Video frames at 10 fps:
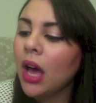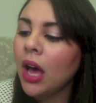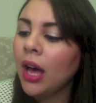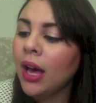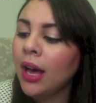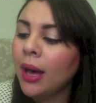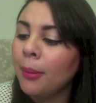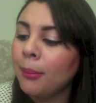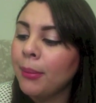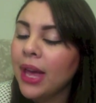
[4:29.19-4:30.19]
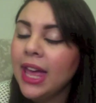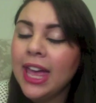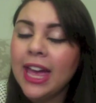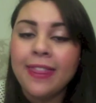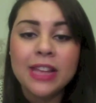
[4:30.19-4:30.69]
Um,
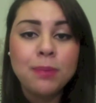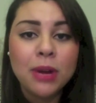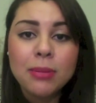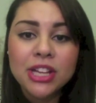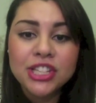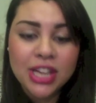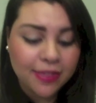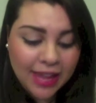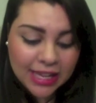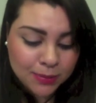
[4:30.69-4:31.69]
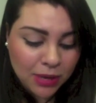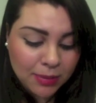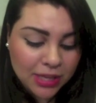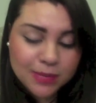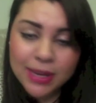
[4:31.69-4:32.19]
and that's pretty much it. That's pretty
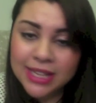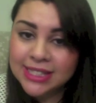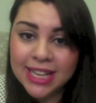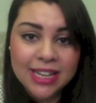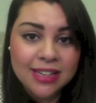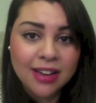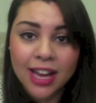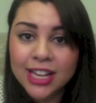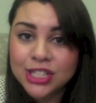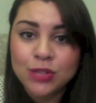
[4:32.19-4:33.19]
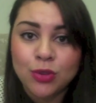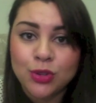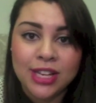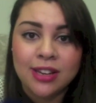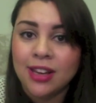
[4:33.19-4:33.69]
much my skin hygiene
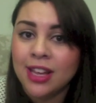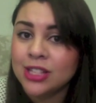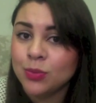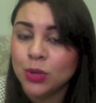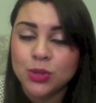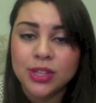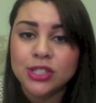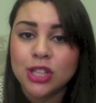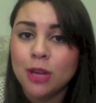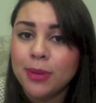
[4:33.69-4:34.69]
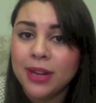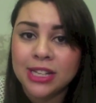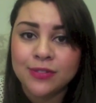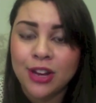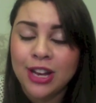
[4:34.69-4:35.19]
routine. It's wash with the soap and
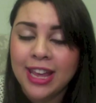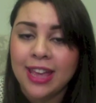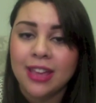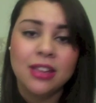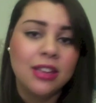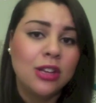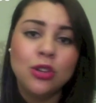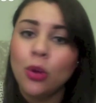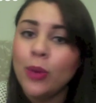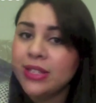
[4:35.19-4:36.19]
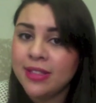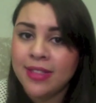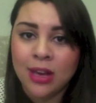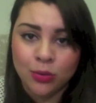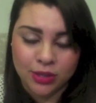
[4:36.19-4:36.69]
exfoliate. Not always in
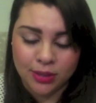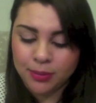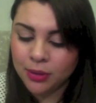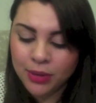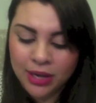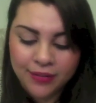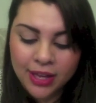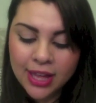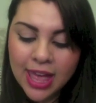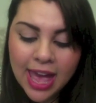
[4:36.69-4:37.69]
that order, but whatever.